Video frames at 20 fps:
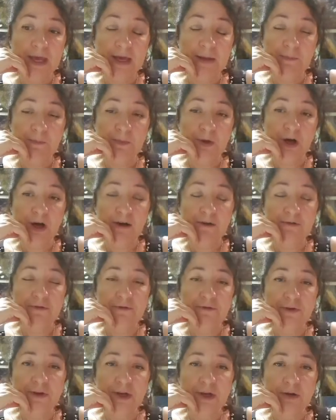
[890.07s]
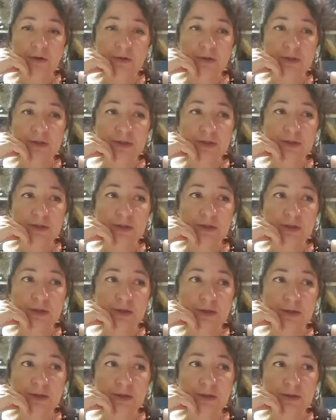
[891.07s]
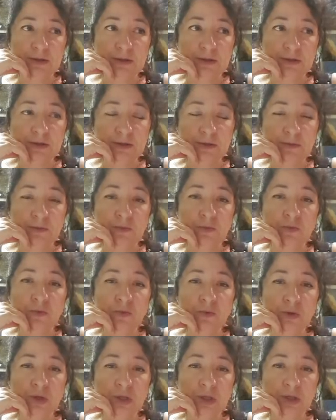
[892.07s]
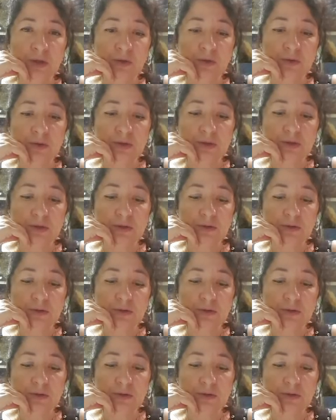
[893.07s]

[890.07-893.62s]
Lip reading: I've found some really